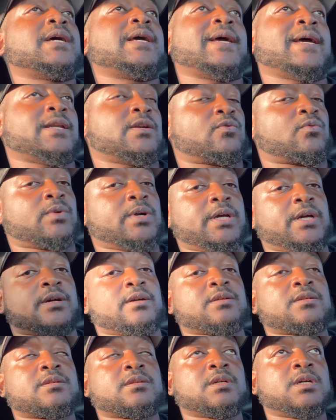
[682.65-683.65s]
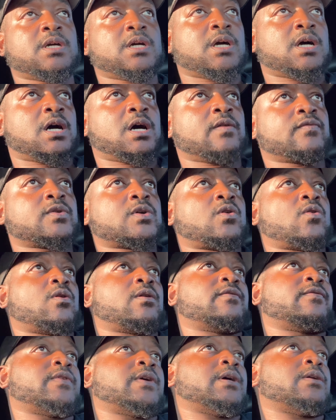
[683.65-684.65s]
and the rears of the
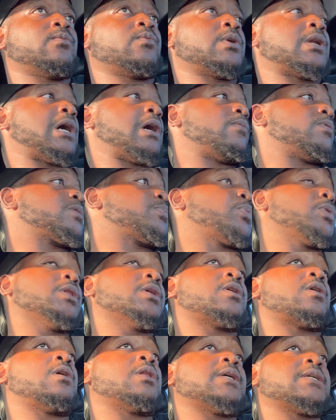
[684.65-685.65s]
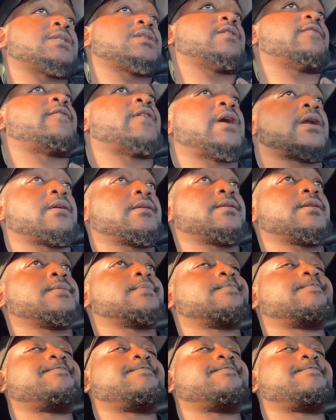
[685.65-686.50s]
Corvette when I was pulling all that stuff out of there.